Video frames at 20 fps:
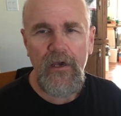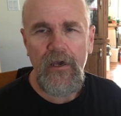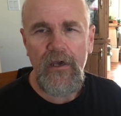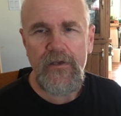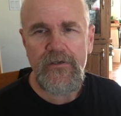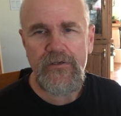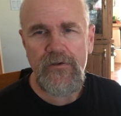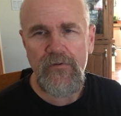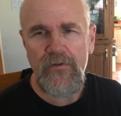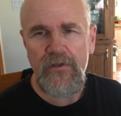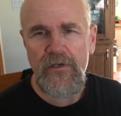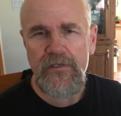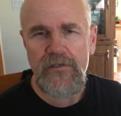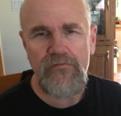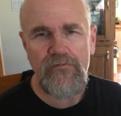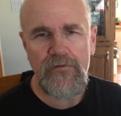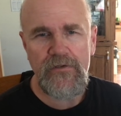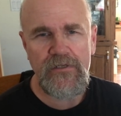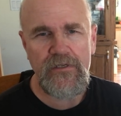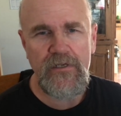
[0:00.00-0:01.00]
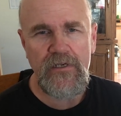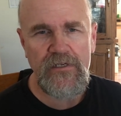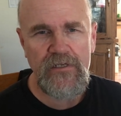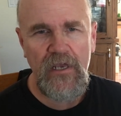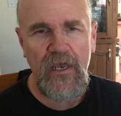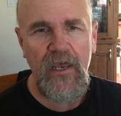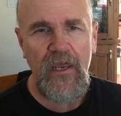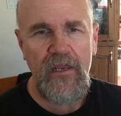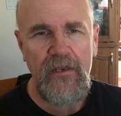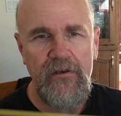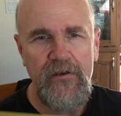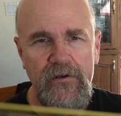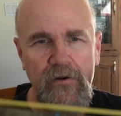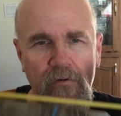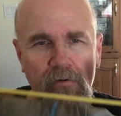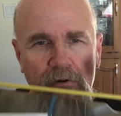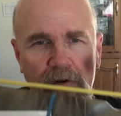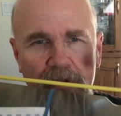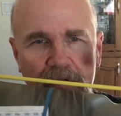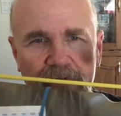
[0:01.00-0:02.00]
So this was designed
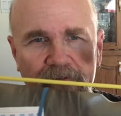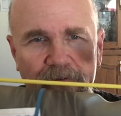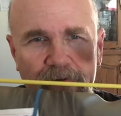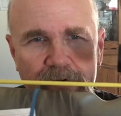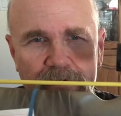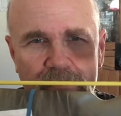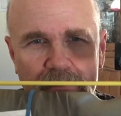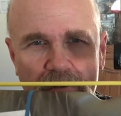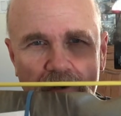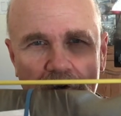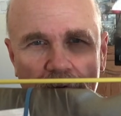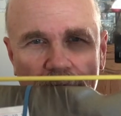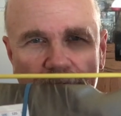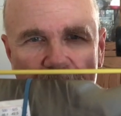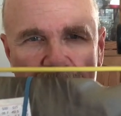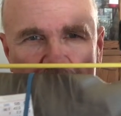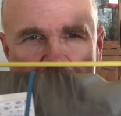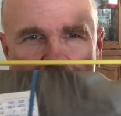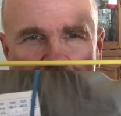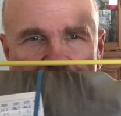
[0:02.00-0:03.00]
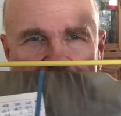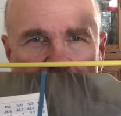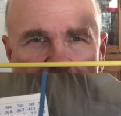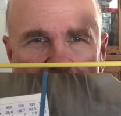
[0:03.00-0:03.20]
totally for a scope. And if you